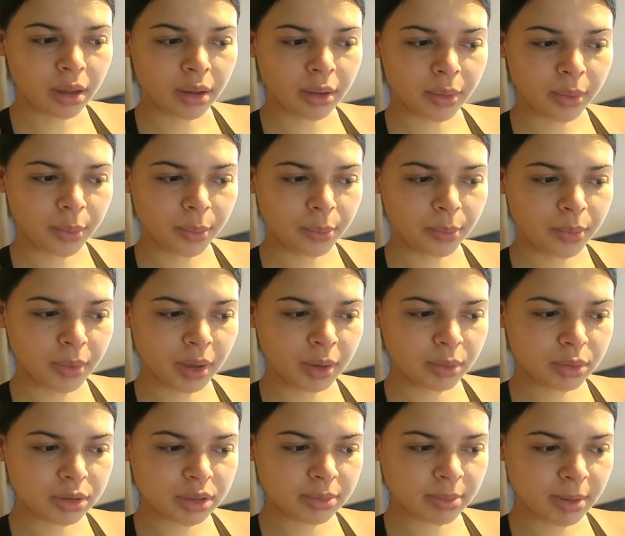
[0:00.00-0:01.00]
I
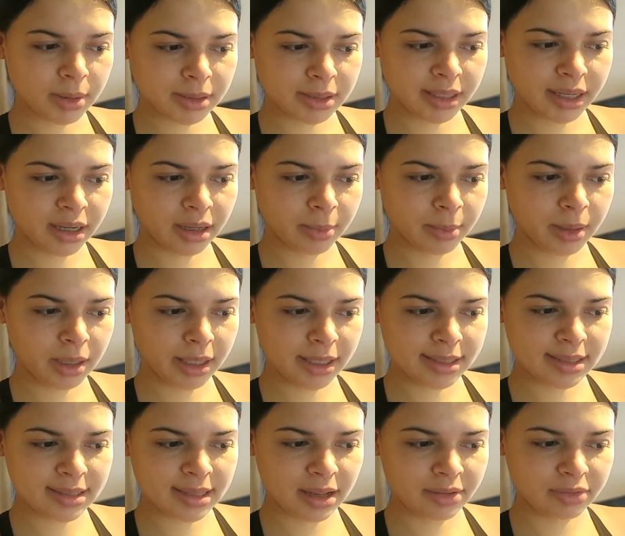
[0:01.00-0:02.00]
was supposed to get up at
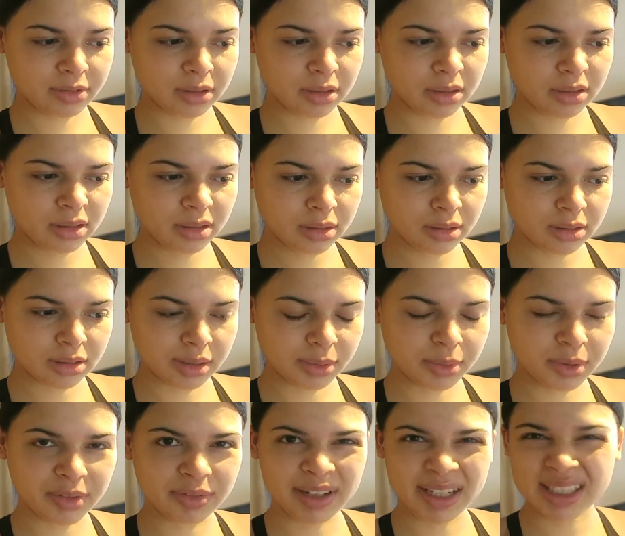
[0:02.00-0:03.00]
like 7, so I
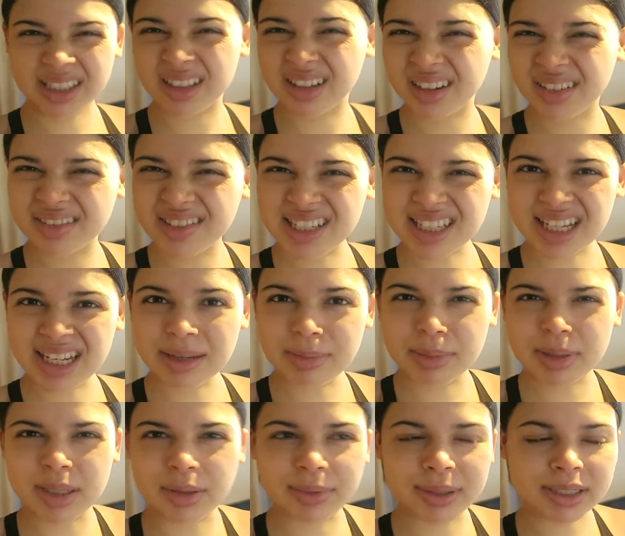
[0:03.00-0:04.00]
would have had enough sleep
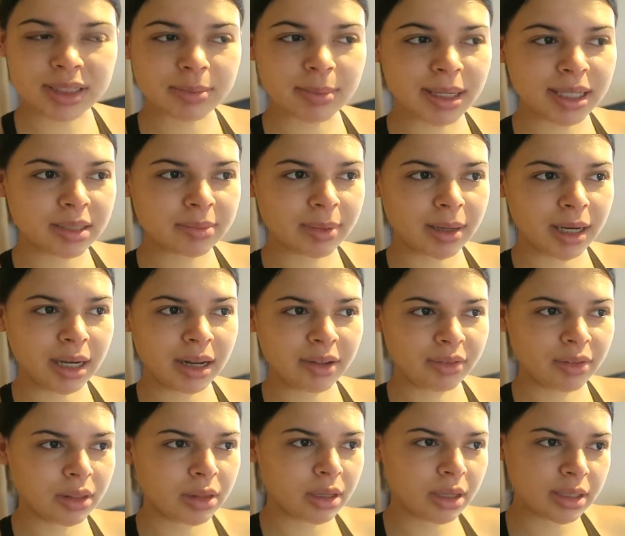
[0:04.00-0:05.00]
because I went to bed about
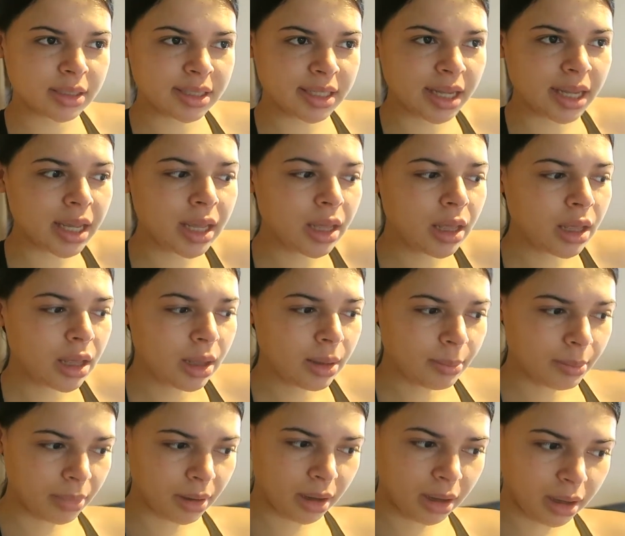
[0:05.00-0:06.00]
11:30,
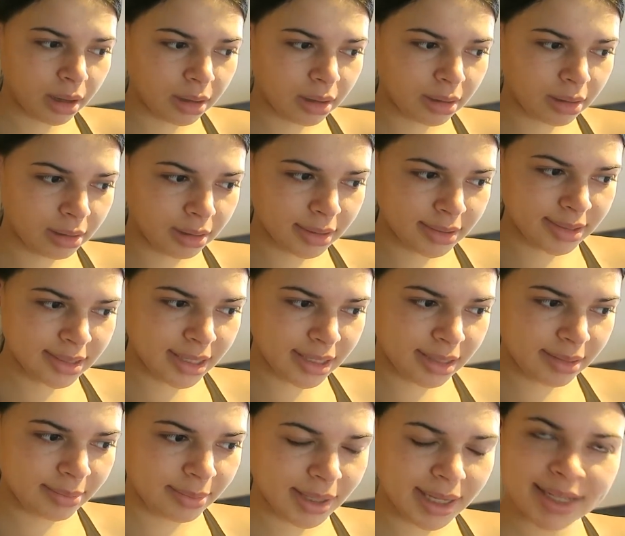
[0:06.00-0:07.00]
but I
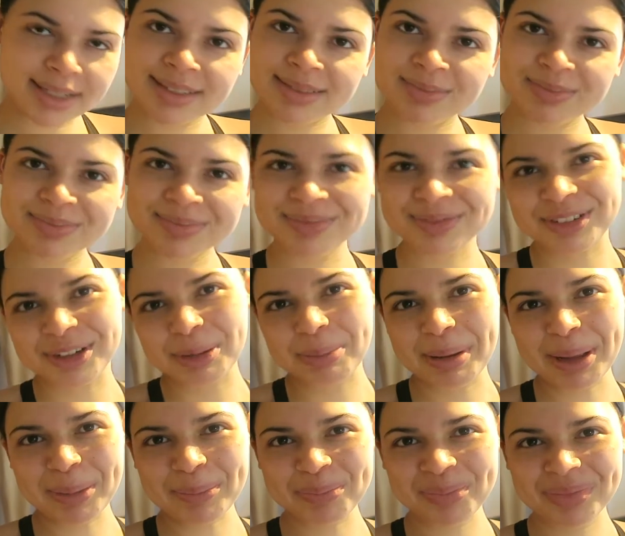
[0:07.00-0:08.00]
stayed in bed for a
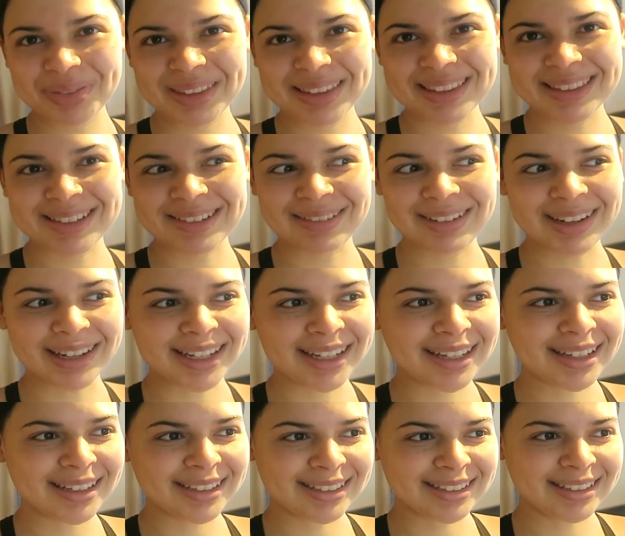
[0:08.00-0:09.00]
bit till
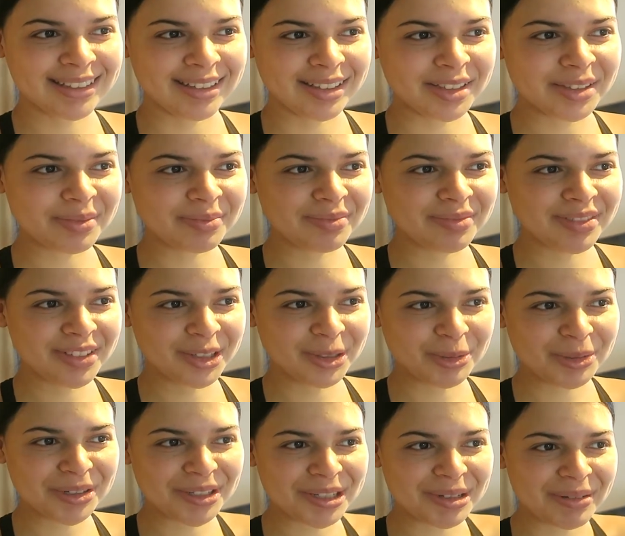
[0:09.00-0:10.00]
like
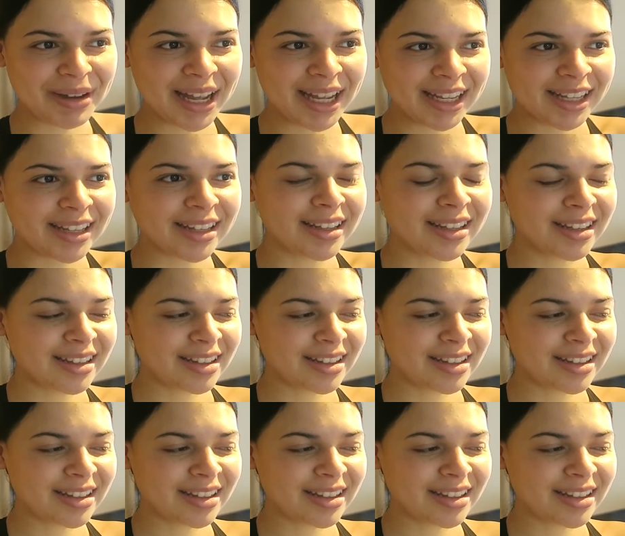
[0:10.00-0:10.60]
7:45.